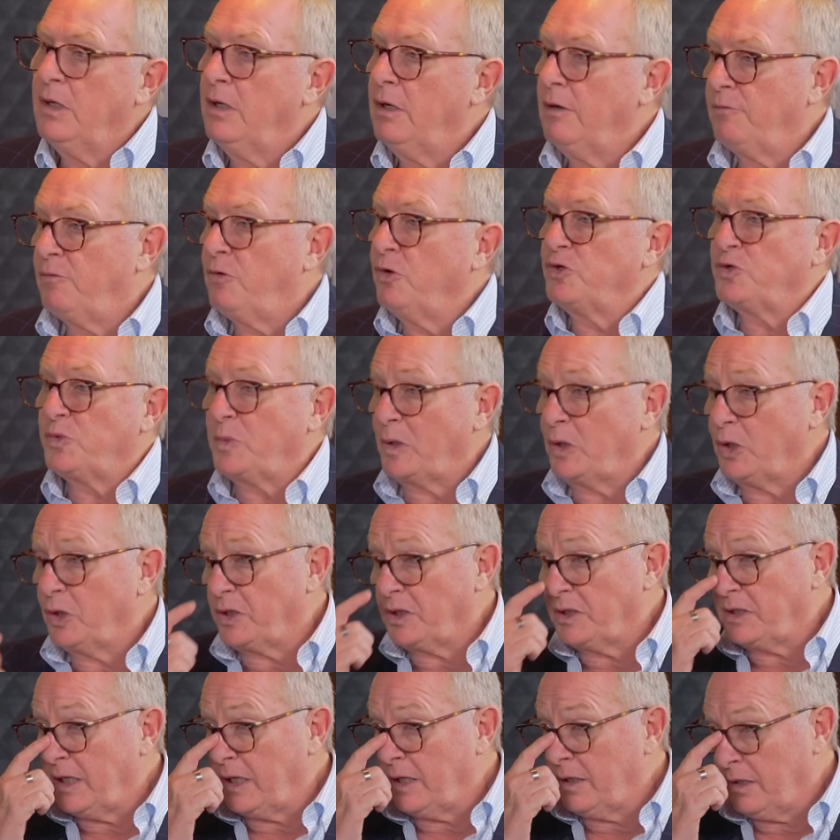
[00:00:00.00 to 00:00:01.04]
of course we'd look
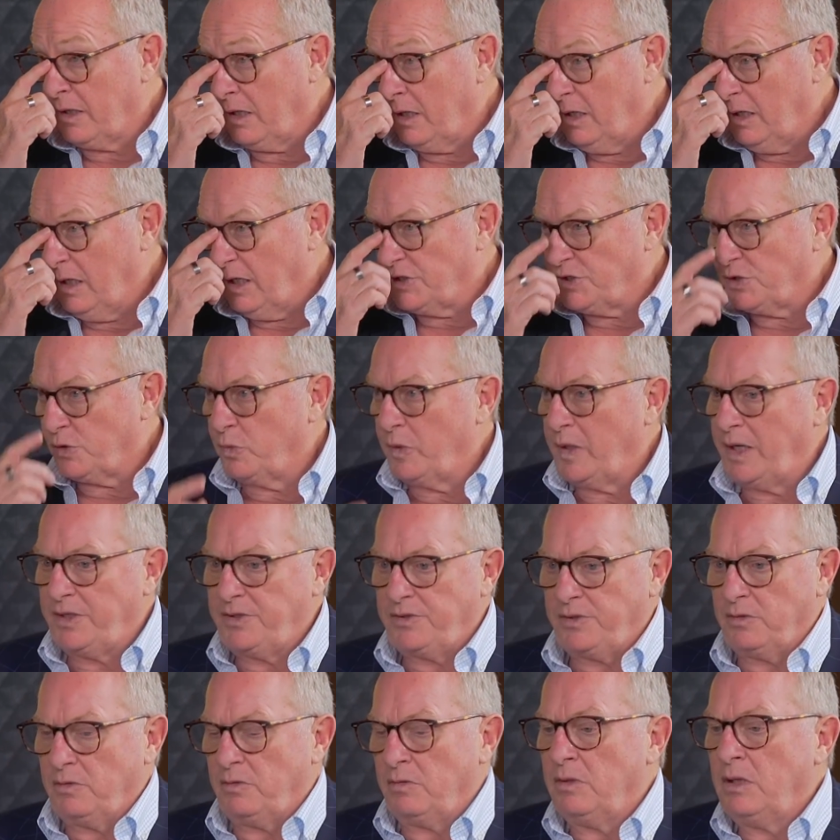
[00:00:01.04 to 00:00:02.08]
at that as a way
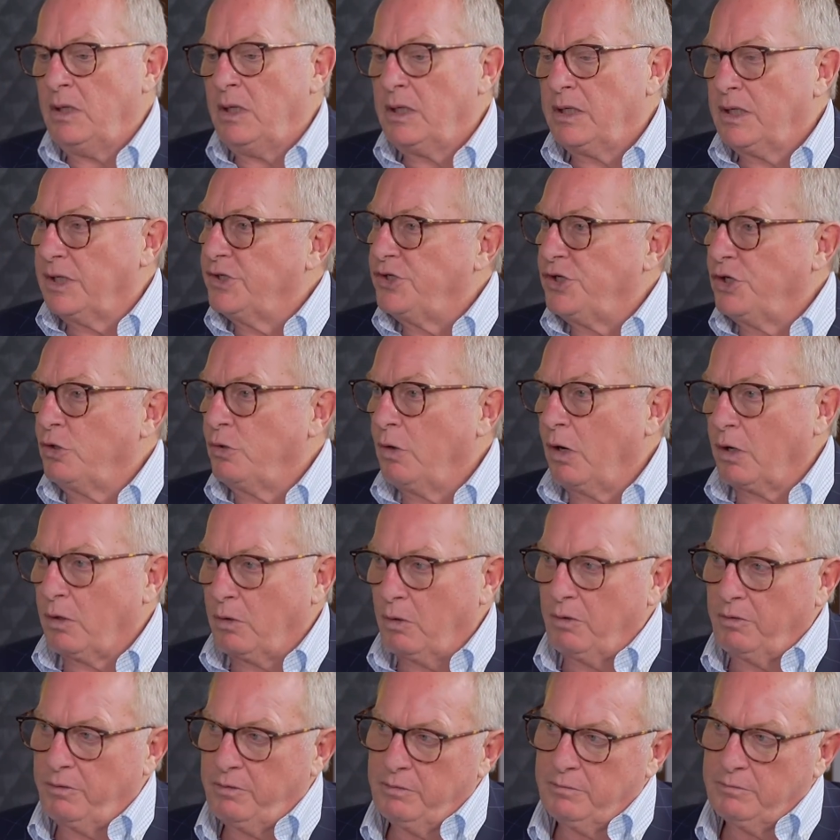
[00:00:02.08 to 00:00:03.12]
to continue our
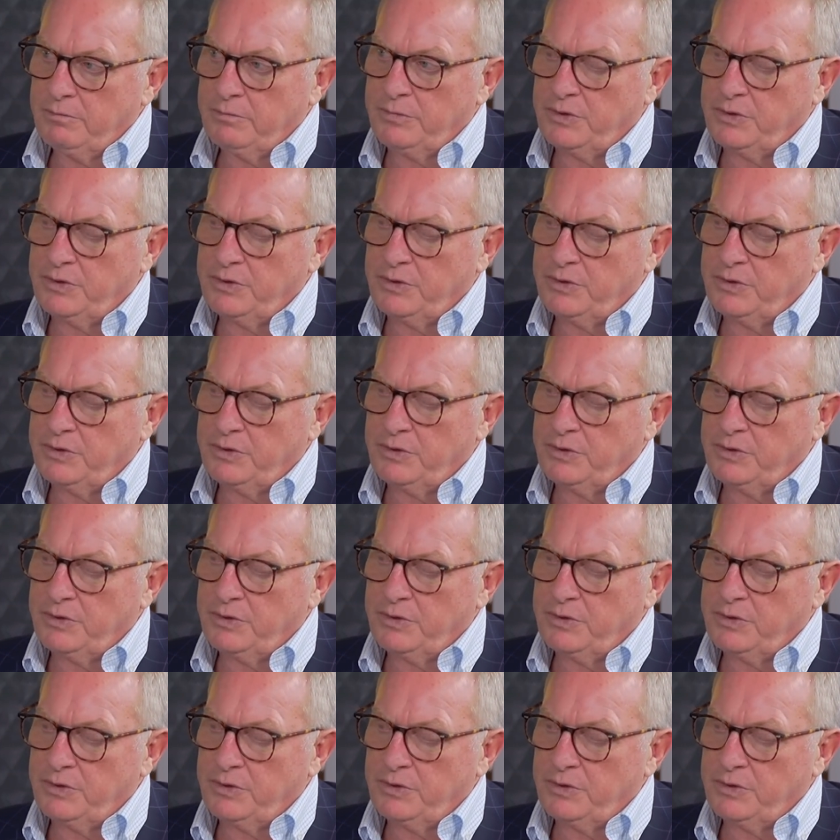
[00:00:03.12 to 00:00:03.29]
growth.